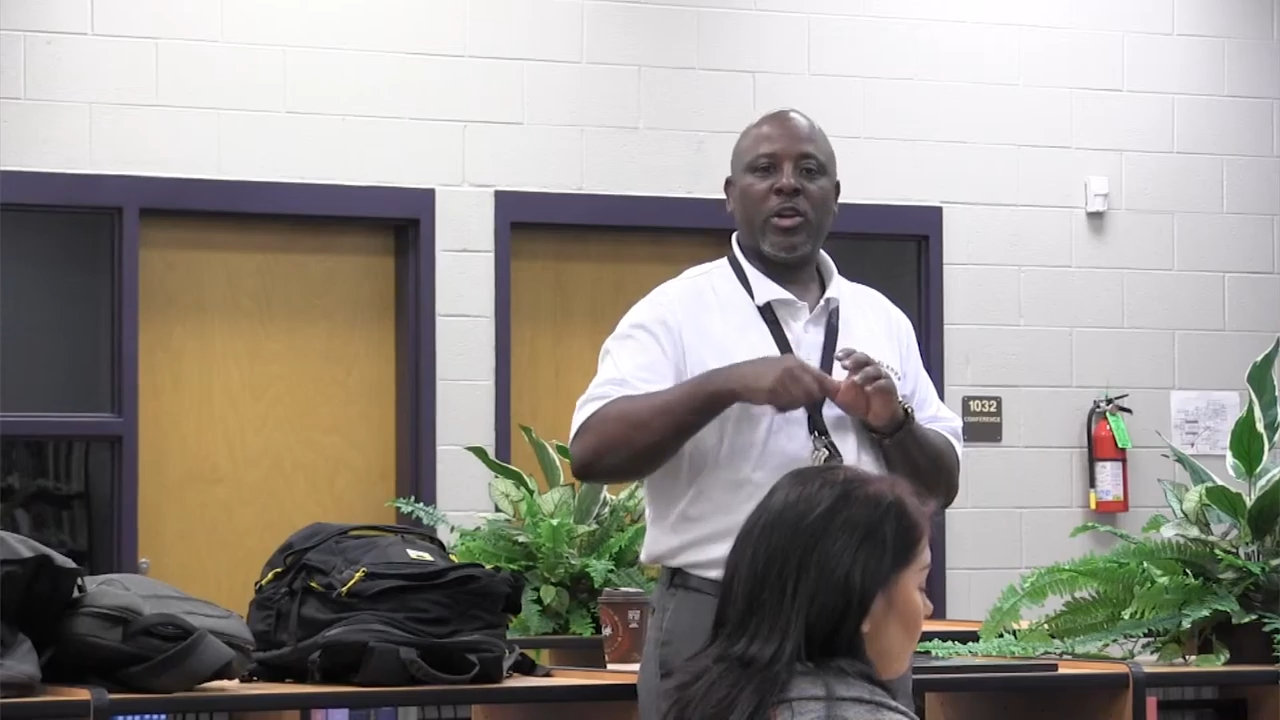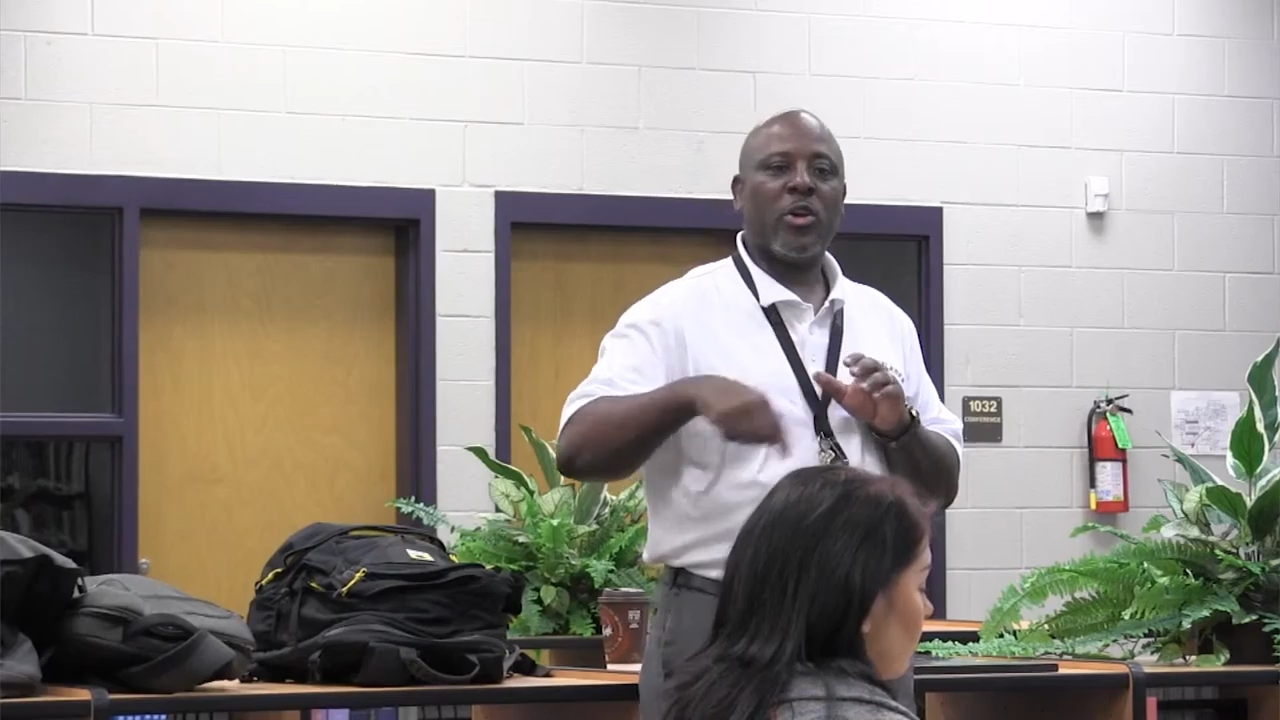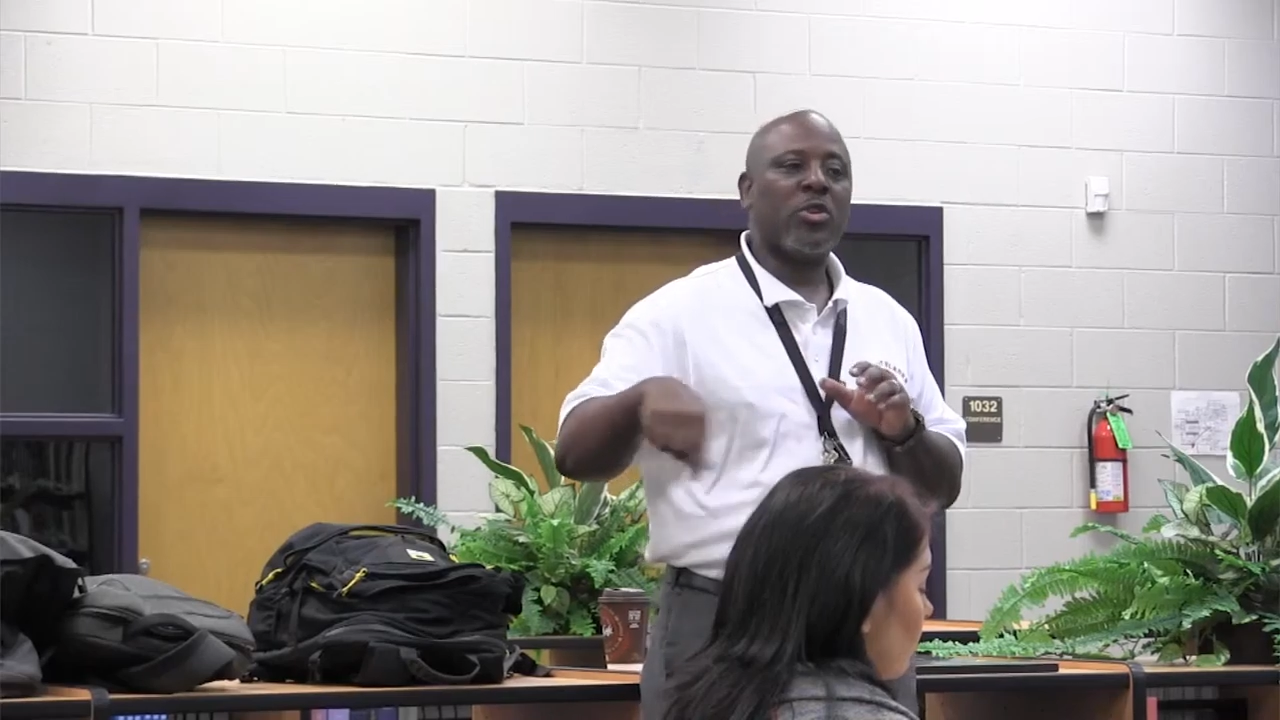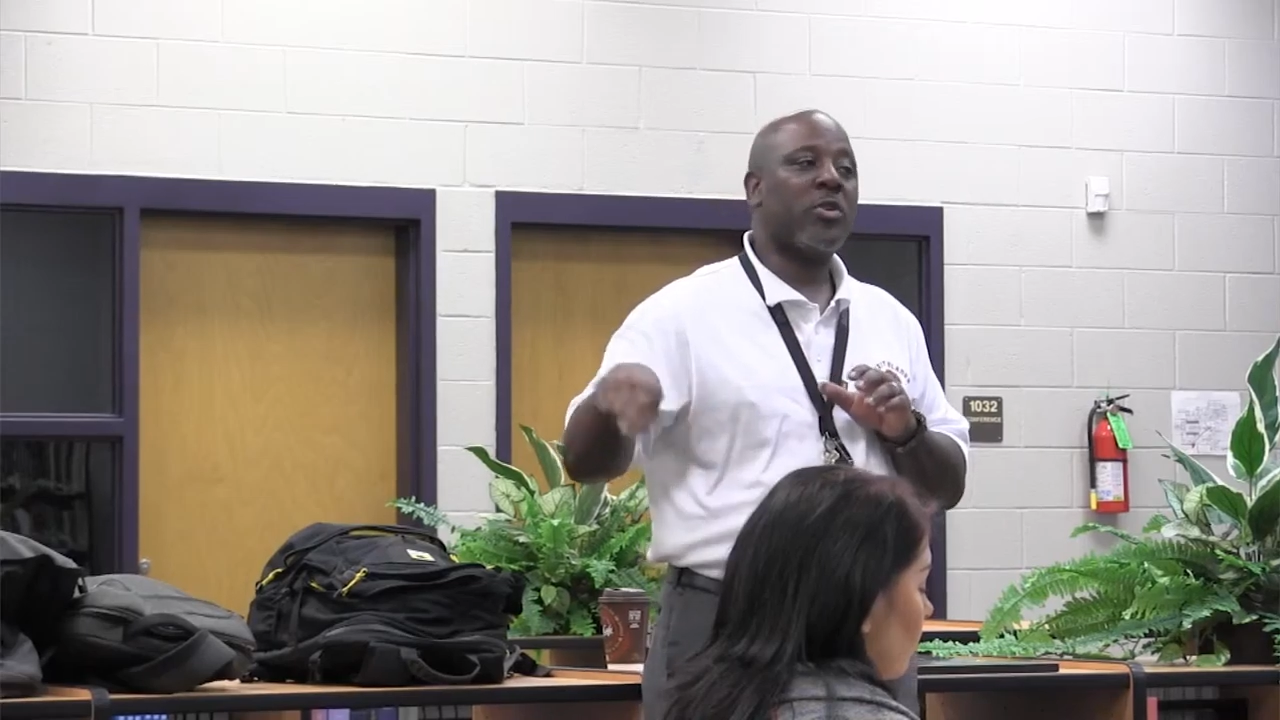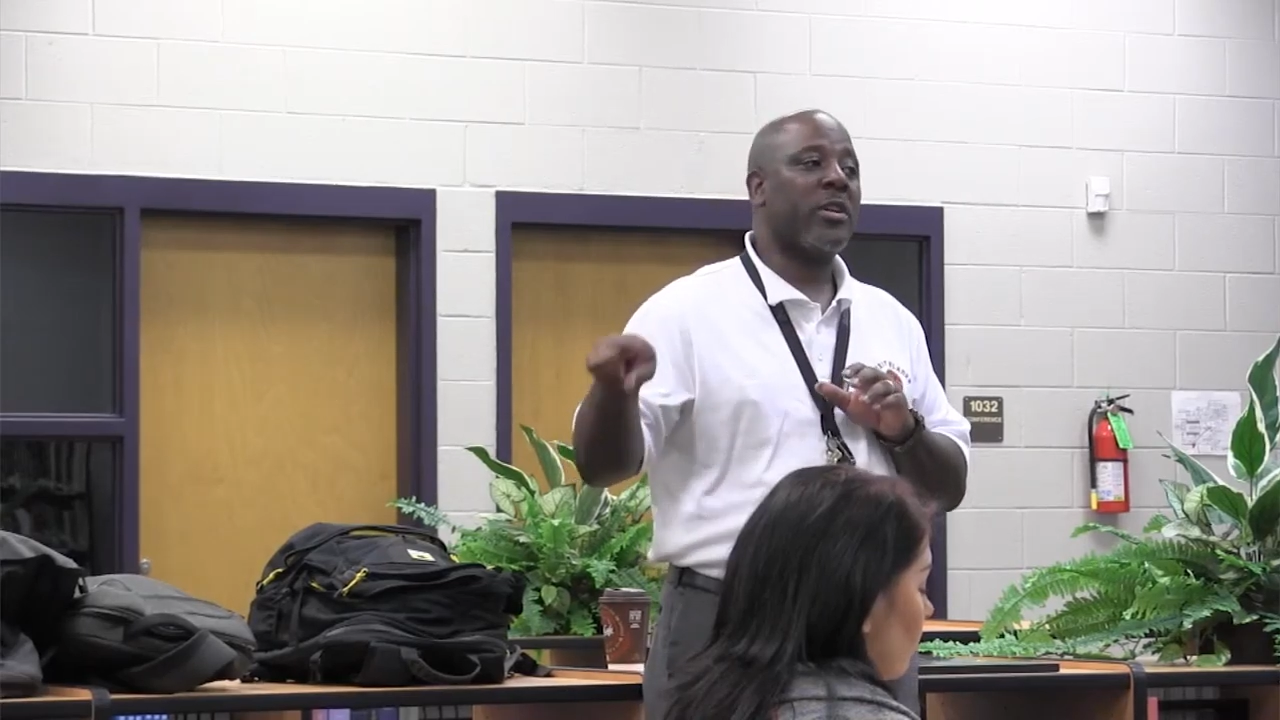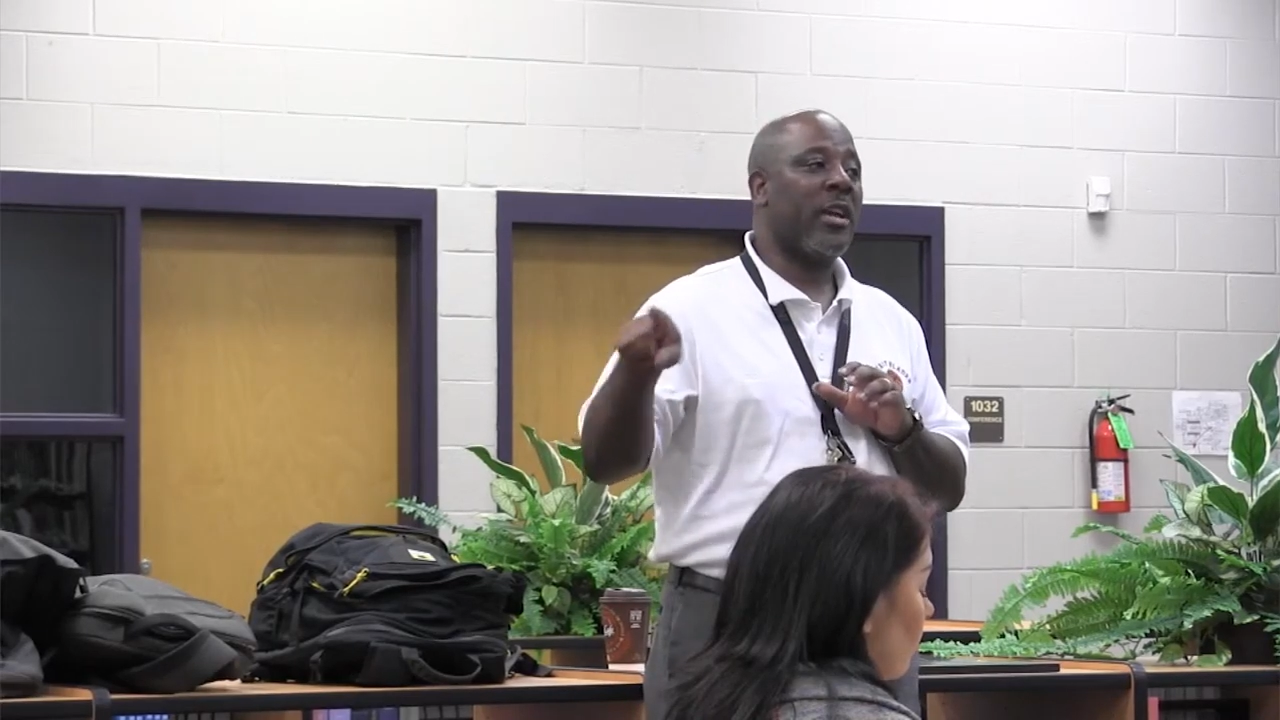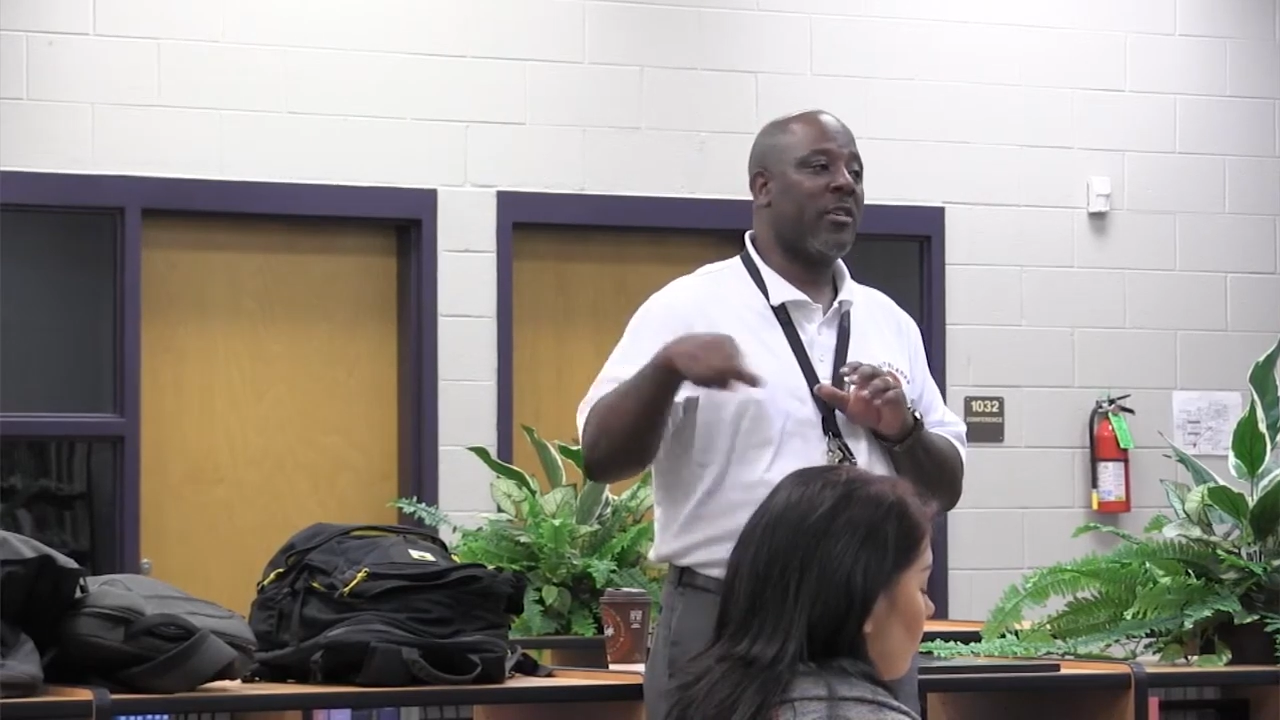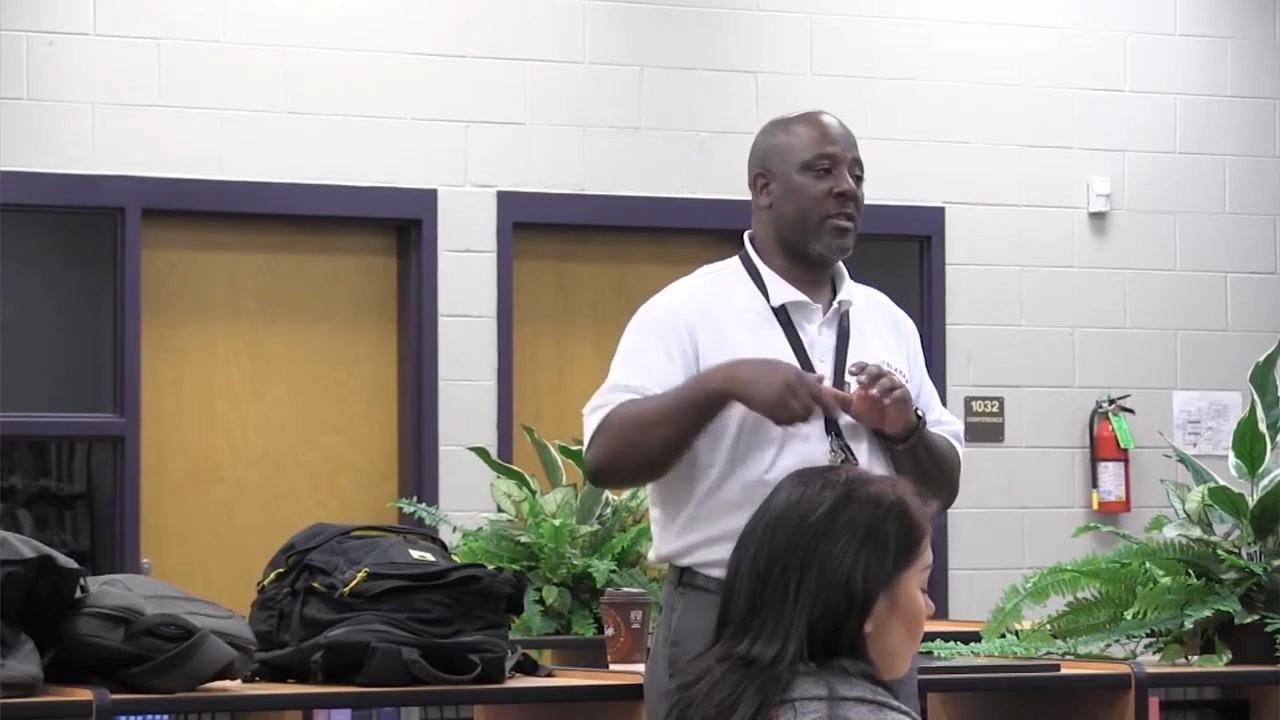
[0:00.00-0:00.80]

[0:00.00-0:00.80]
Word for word: and meet the needs of